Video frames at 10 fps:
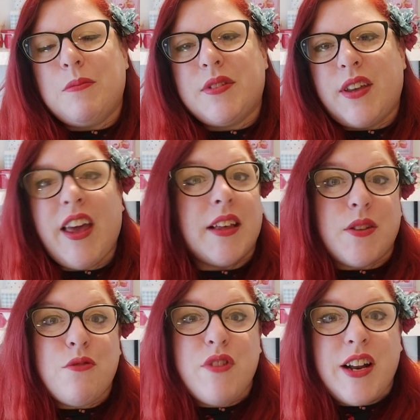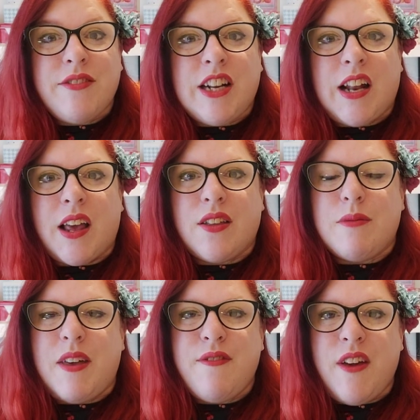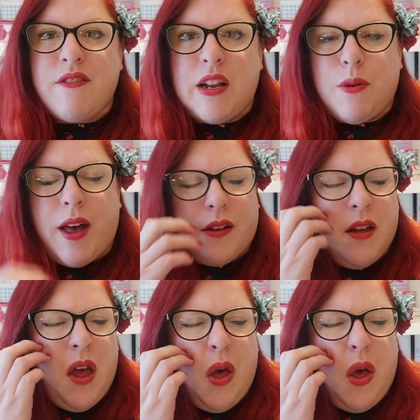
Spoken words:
So I really, really like them. They fit really well.